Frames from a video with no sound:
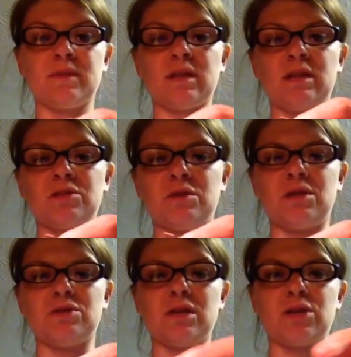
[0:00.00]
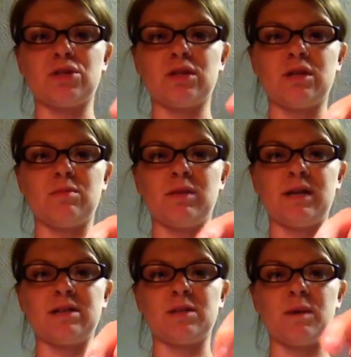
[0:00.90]
And this right here is actually a
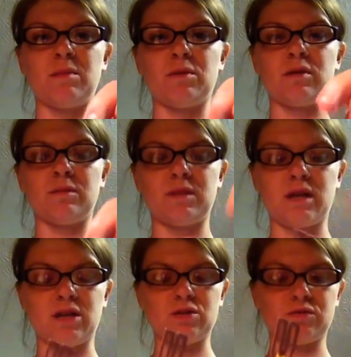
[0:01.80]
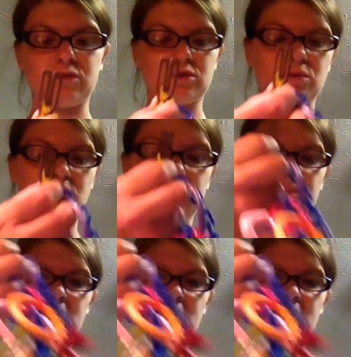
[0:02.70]
plastic paper clip that I use for a toy.